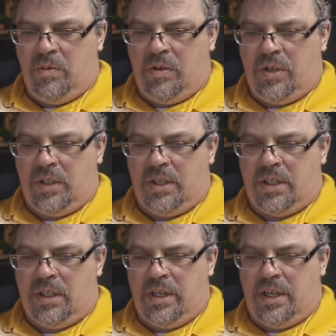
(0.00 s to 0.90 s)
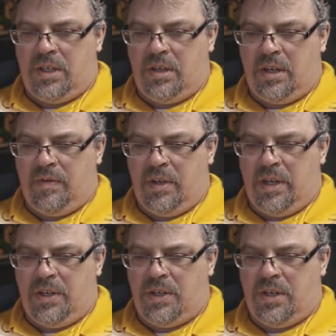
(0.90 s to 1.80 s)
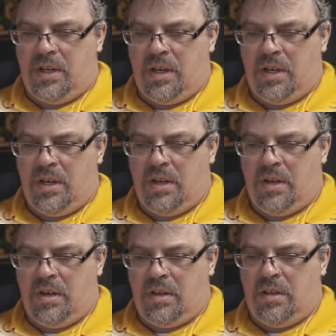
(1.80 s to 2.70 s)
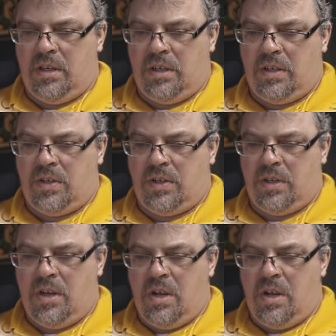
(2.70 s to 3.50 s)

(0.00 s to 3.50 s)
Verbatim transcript: We took this list of list on this.